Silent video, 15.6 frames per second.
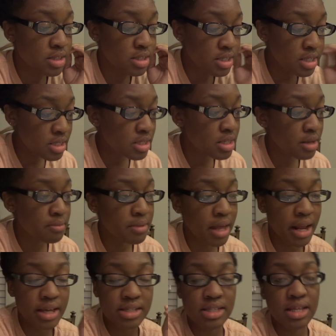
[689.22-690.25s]
system
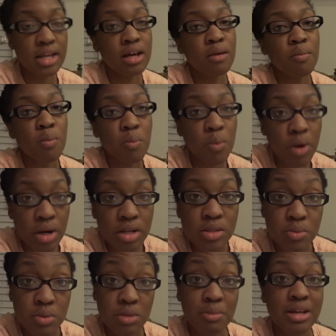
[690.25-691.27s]
that I set up
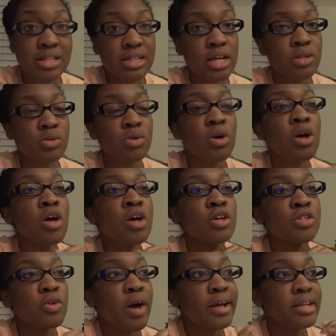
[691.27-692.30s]
works with my schedule.
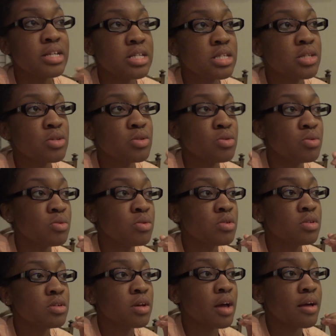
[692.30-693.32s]
So I need to
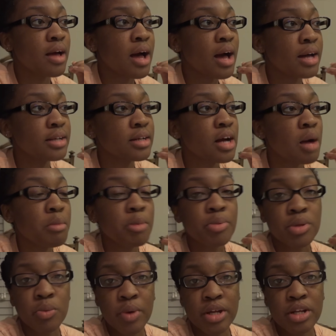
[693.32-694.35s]
kind of come up
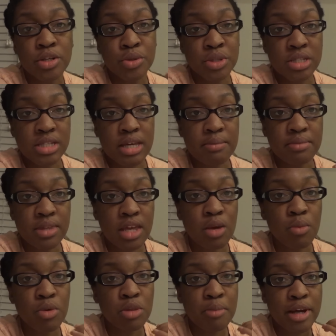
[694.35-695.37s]
with a way to do the same
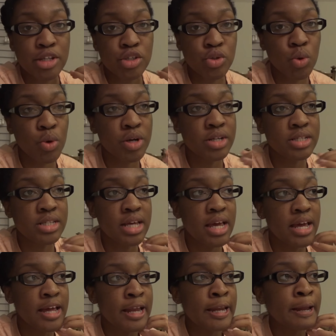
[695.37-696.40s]
thing with my chores.
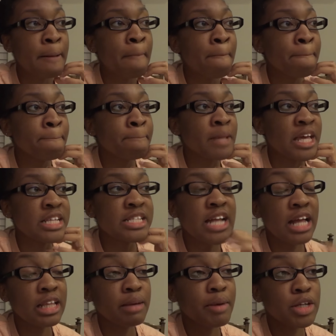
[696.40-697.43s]
And it's
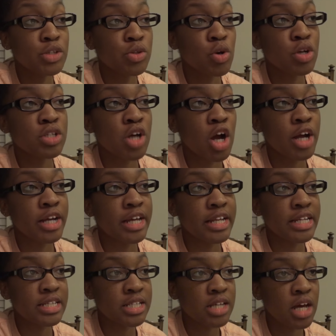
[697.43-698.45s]
not that my chores aren't
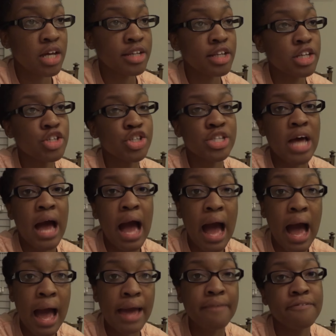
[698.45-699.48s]
getting done, it's just
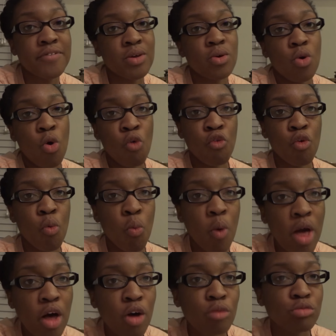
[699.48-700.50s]
I feel
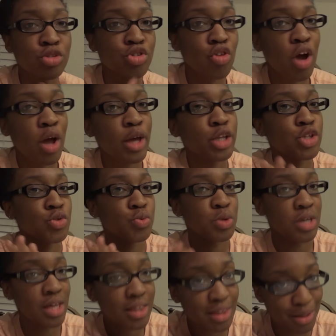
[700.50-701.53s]
overwhelmed trying to
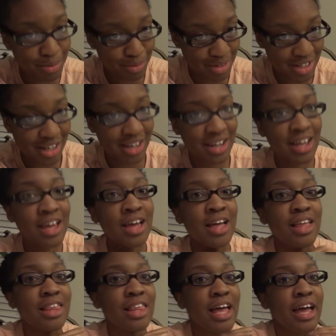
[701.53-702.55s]
get them done.
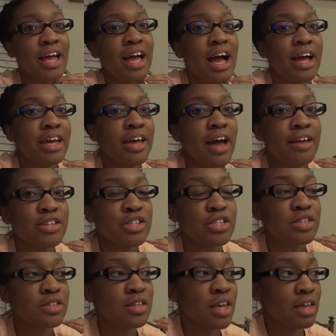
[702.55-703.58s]
Like I, I
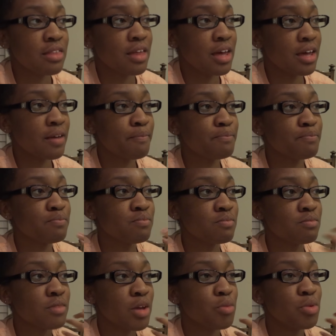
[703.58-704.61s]
just get like
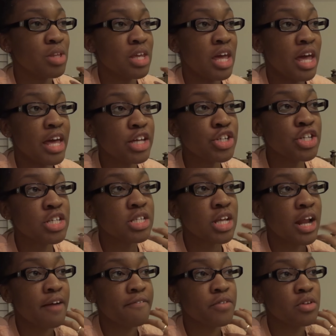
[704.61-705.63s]
like really anxious
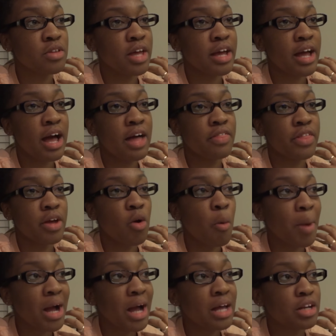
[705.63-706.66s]
and I feel like like oh
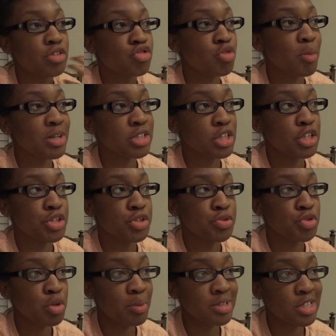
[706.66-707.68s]
my god there's so much I need to do
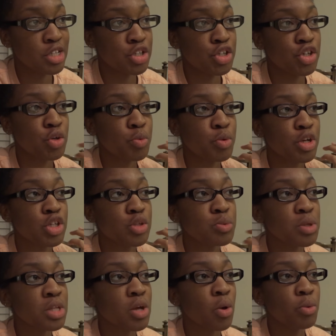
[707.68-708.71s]
so much I need to do and it's
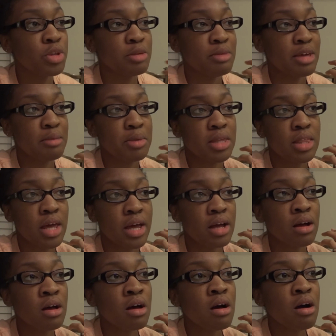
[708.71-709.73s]
really only maybe
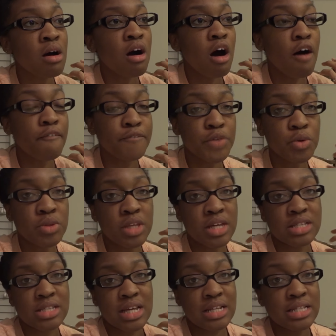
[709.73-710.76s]
like a few
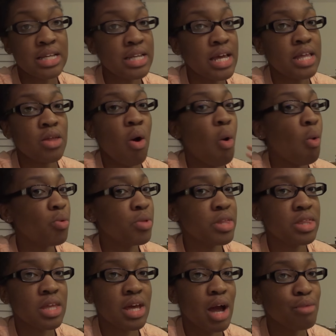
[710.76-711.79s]
things like today the only
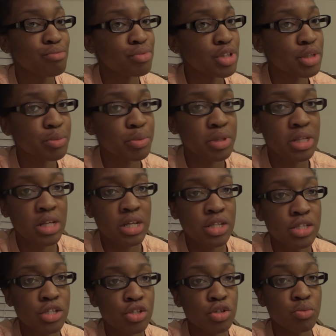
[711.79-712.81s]
thing i really really
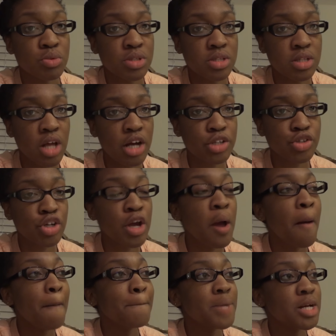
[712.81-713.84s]
needed to do was laundry
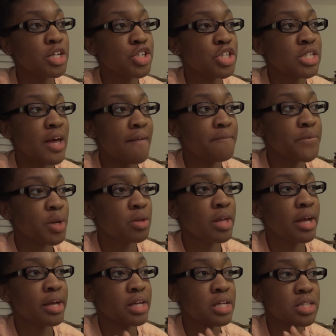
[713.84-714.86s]
but it's just i felt
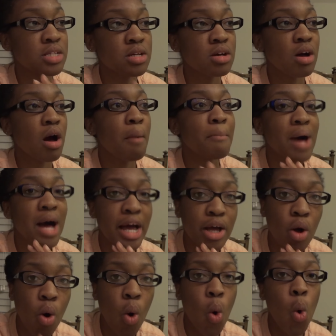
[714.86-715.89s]
like it took up my
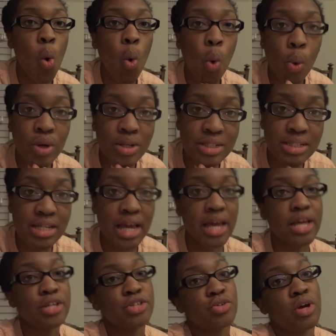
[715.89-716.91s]
whole
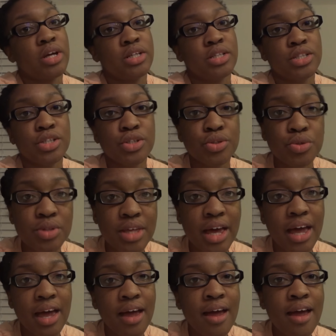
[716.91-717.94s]
day trying to do
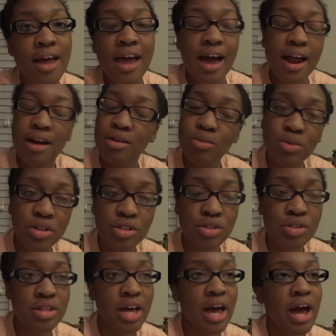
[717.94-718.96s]
that and i don't want
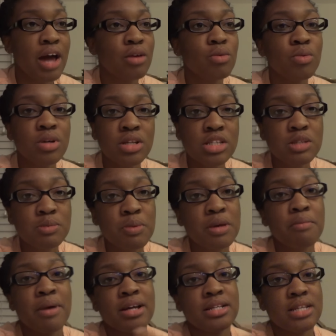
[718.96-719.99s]
to do that i don't want to
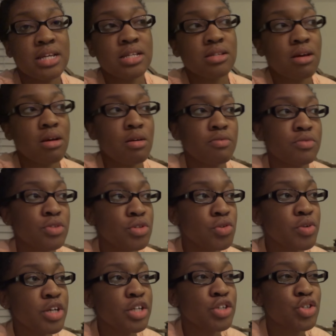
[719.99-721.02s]
spend my days off
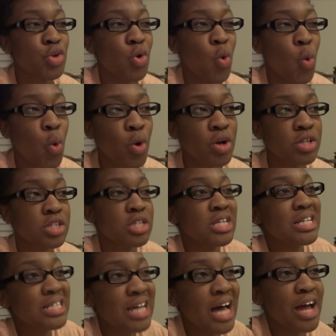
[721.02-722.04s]
doing chores
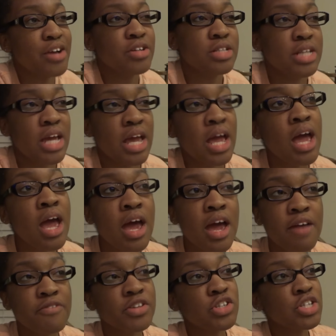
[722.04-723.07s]
the entire day
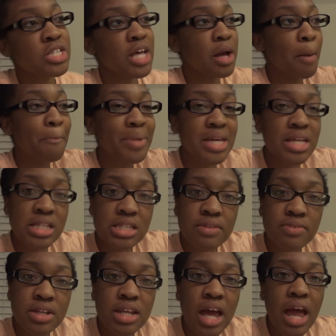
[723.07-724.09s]
if it's just like a piece
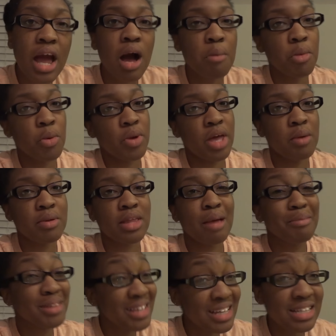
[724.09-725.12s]
of the day i'm okay with
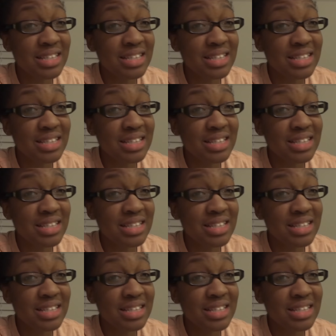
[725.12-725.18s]
that but the